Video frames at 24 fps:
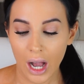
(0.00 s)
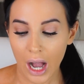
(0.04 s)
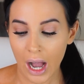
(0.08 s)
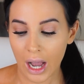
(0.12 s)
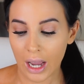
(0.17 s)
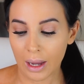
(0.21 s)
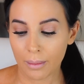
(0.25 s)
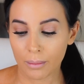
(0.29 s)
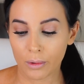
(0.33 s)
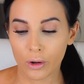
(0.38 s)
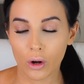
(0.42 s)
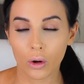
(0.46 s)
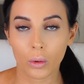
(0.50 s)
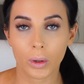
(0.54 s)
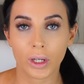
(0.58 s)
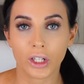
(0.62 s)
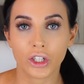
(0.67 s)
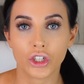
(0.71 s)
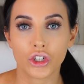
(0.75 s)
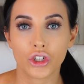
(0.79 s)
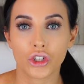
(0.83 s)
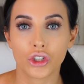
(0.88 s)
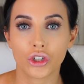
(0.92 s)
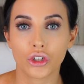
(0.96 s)
I'm
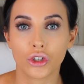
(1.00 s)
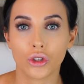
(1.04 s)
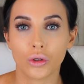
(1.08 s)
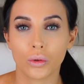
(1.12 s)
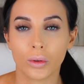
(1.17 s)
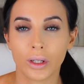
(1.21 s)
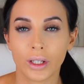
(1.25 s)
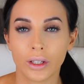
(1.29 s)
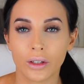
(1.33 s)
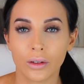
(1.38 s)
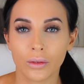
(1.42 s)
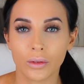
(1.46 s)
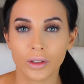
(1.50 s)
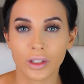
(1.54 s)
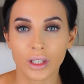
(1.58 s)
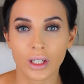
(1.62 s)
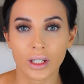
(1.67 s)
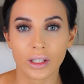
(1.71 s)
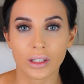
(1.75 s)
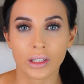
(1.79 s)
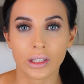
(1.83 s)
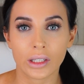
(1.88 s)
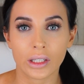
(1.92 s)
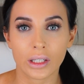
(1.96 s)
going to use
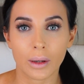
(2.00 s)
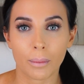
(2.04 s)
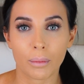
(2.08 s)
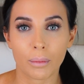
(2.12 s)
this